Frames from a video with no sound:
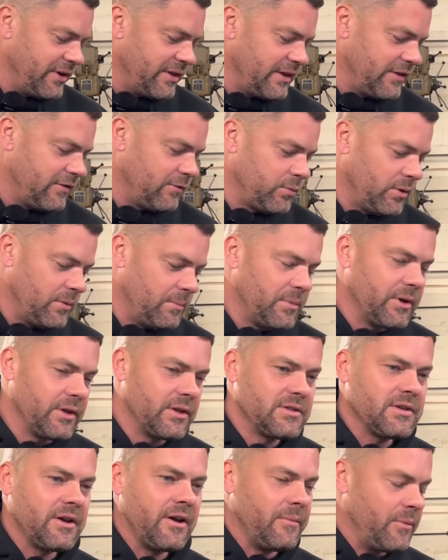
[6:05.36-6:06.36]
this one, by the
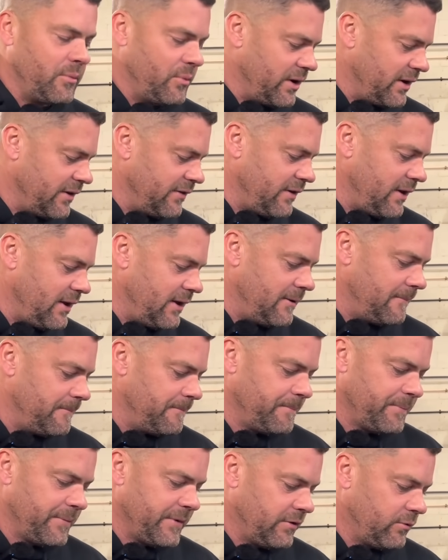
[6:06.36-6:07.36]
time he brings it in,
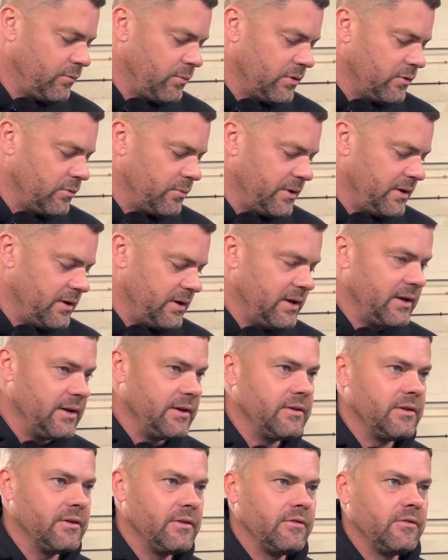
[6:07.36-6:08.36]
this one will be nearly
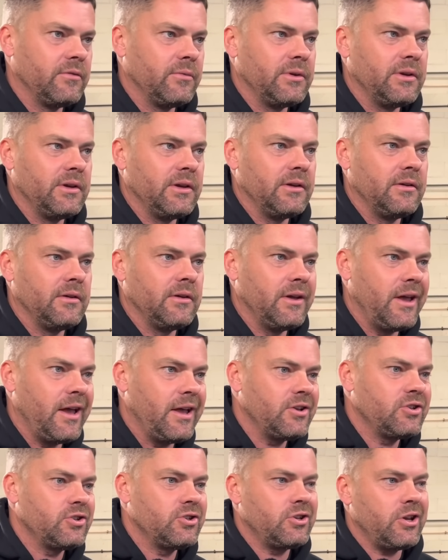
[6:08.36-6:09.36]
done, so we can
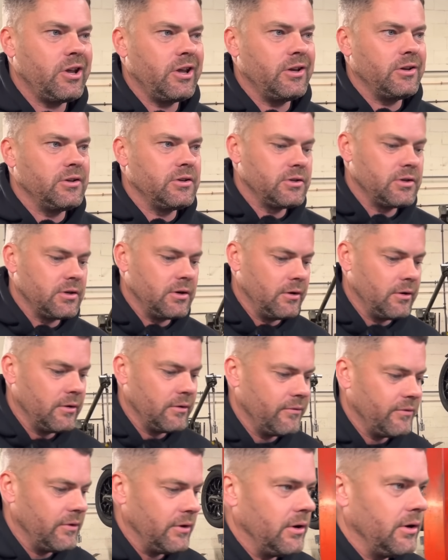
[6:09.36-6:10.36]
exchange like
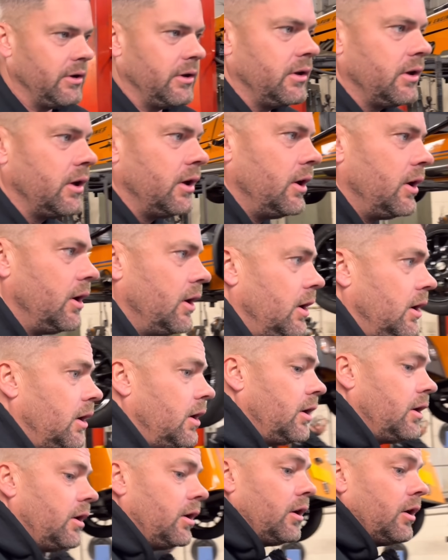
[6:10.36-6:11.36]
for like.
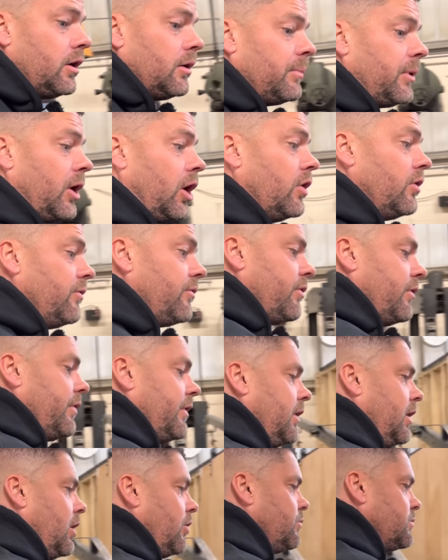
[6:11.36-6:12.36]
But over on the
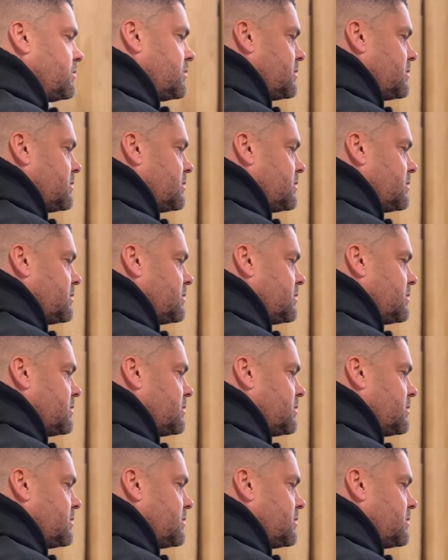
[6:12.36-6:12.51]
Lotus